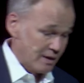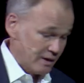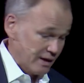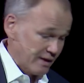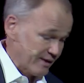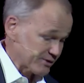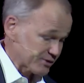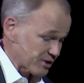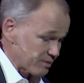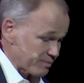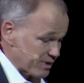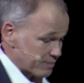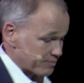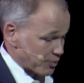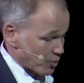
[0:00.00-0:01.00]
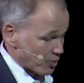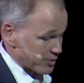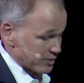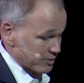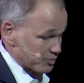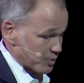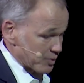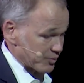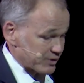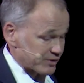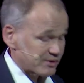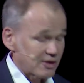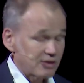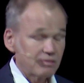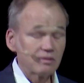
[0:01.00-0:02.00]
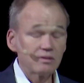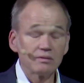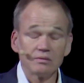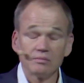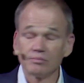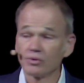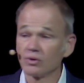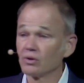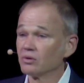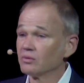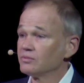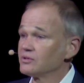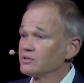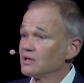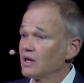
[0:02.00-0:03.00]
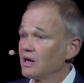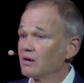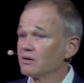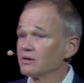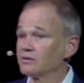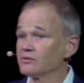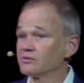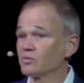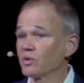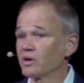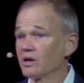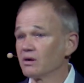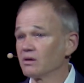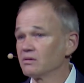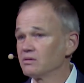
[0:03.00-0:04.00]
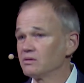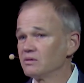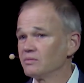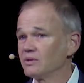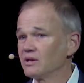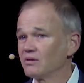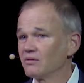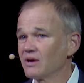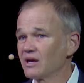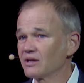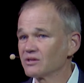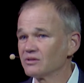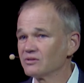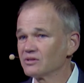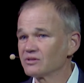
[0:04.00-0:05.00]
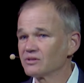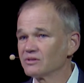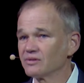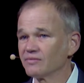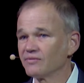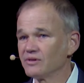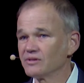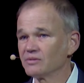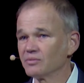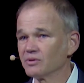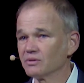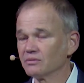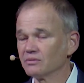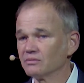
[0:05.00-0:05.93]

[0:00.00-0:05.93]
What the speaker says: And that's going to be important when we send probes to areas where human interaction just isn't feasible,